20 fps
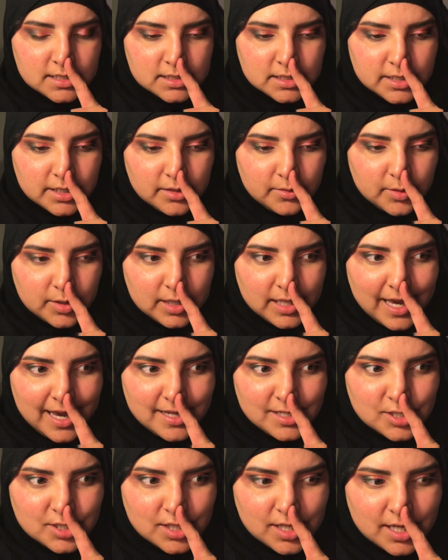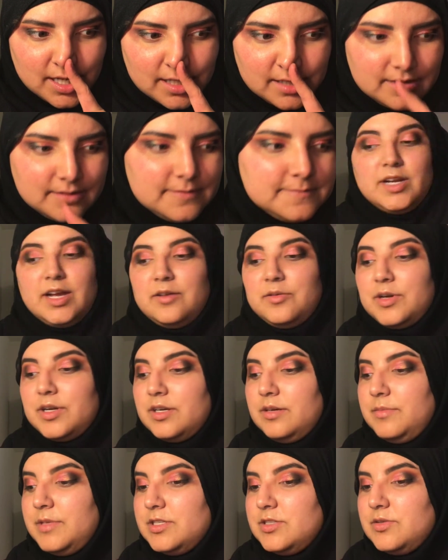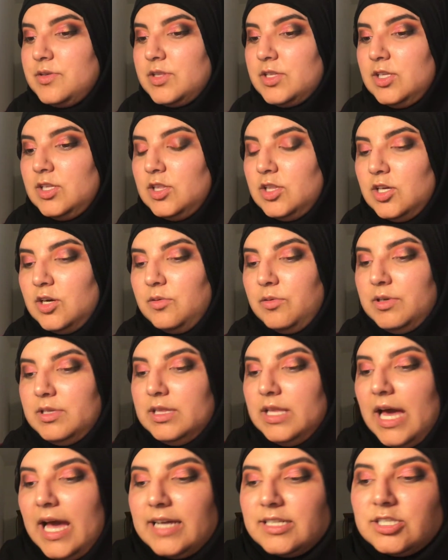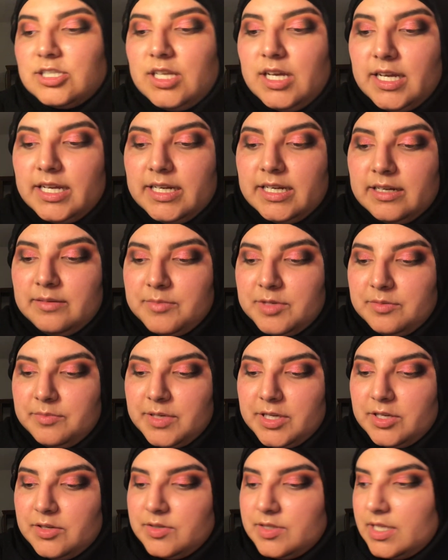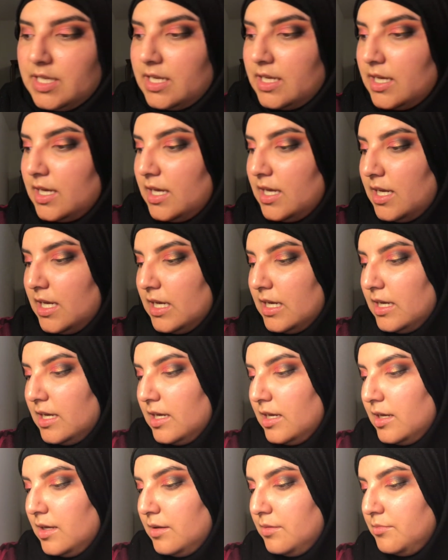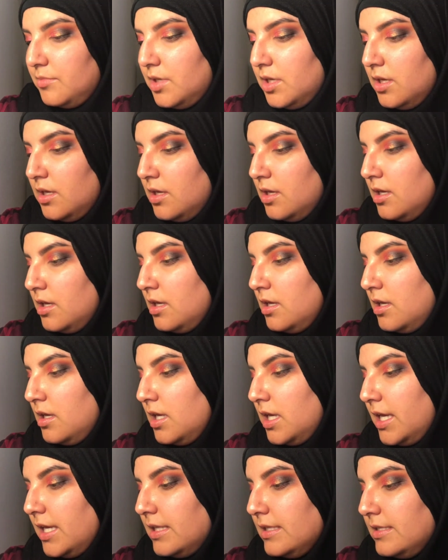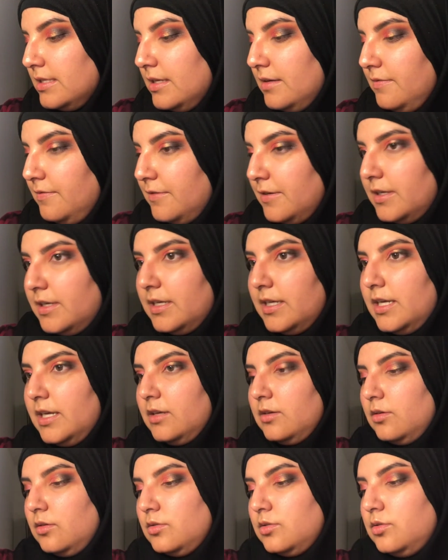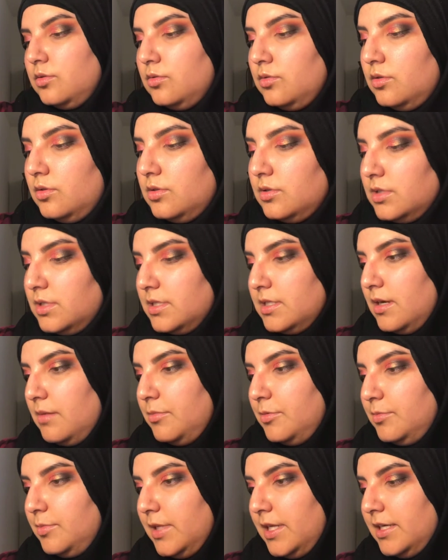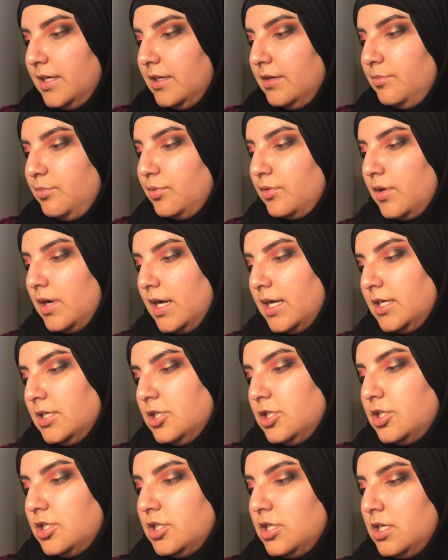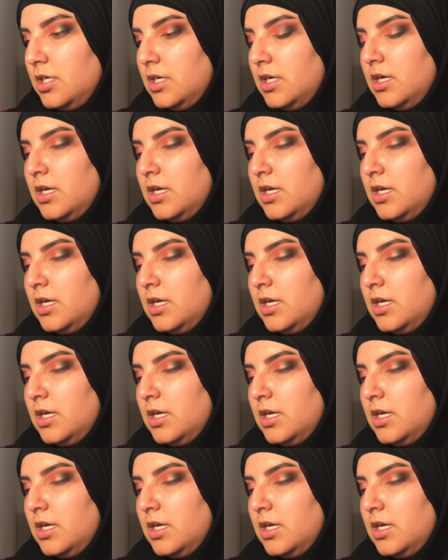Lower lash line. Now we're gonna be doing the lower lash line, and I'm gonna be using a different EcoTools double blended brush.